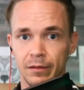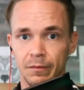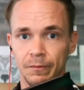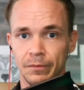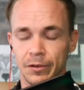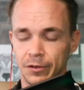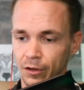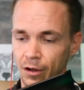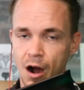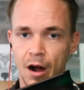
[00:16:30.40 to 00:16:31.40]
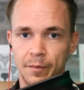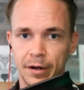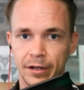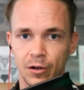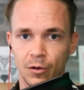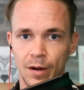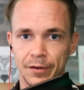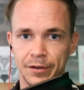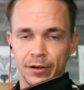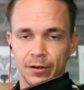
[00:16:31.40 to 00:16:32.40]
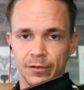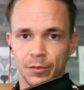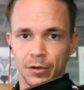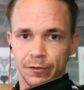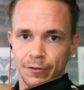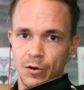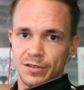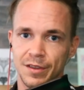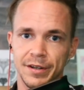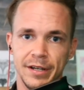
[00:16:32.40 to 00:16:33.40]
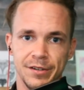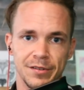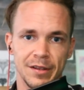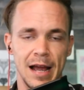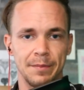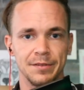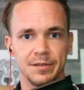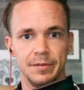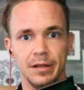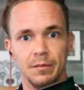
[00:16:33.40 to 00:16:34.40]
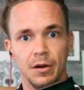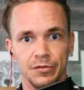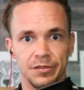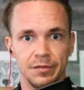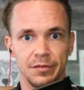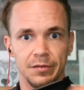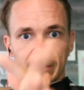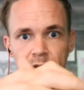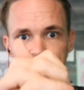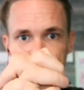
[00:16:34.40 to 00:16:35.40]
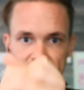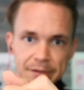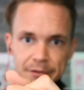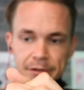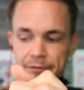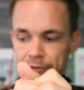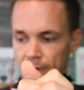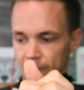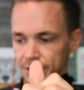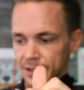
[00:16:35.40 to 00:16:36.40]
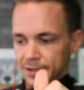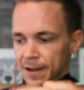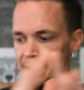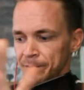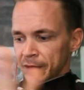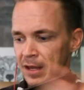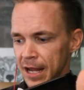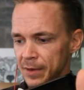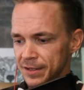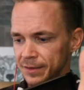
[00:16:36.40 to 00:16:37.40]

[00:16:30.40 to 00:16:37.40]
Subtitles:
There's a lot of money to go around here, so we're going to focus on the niche that happens to be the most centered for all of us. Anyways,